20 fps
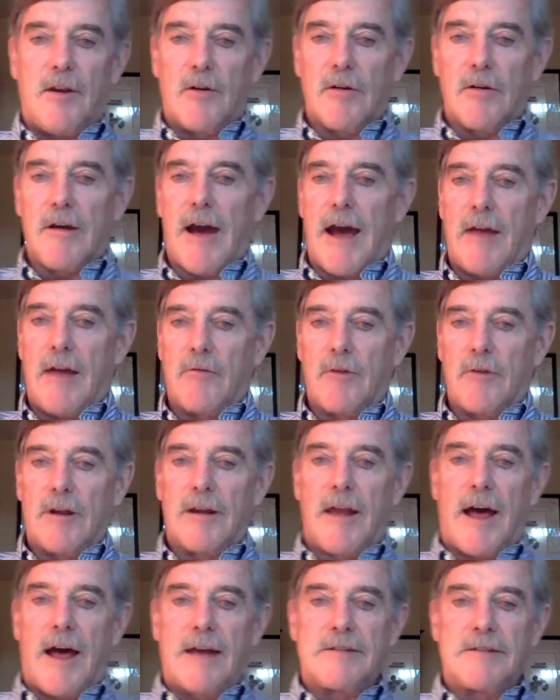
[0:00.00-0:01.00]
ear guy
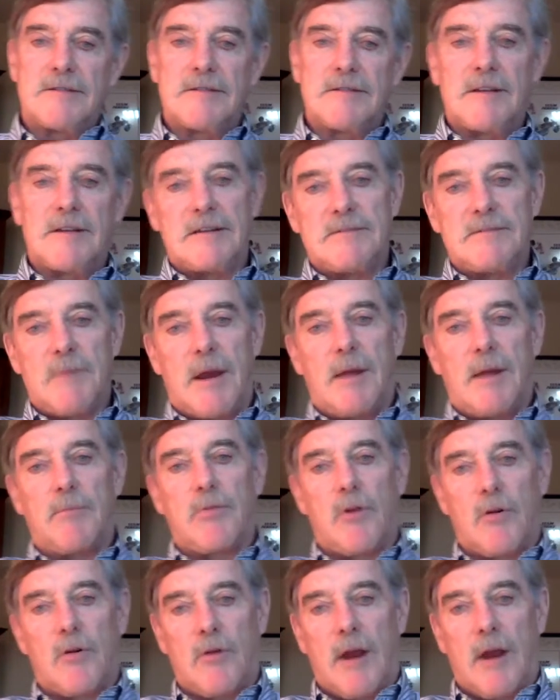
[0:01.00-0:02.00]
realizes that he's made a
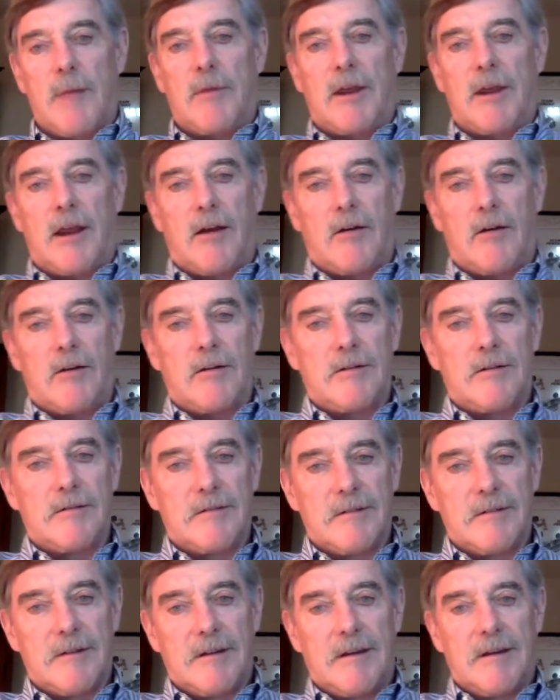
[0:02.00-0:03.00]
programming error
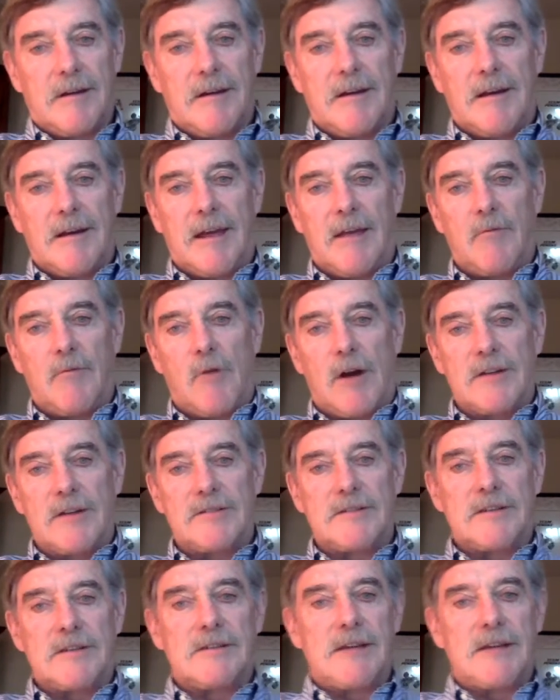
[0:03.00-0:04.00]
and
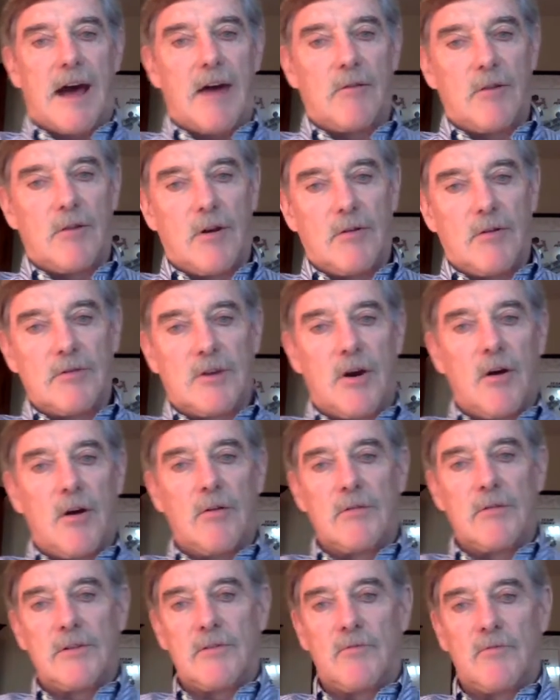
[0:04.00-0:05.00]
wants to download
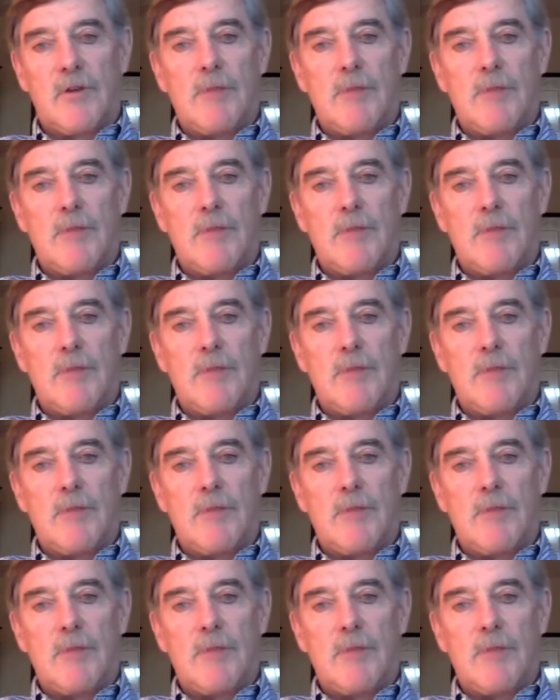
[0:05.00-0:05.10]
code to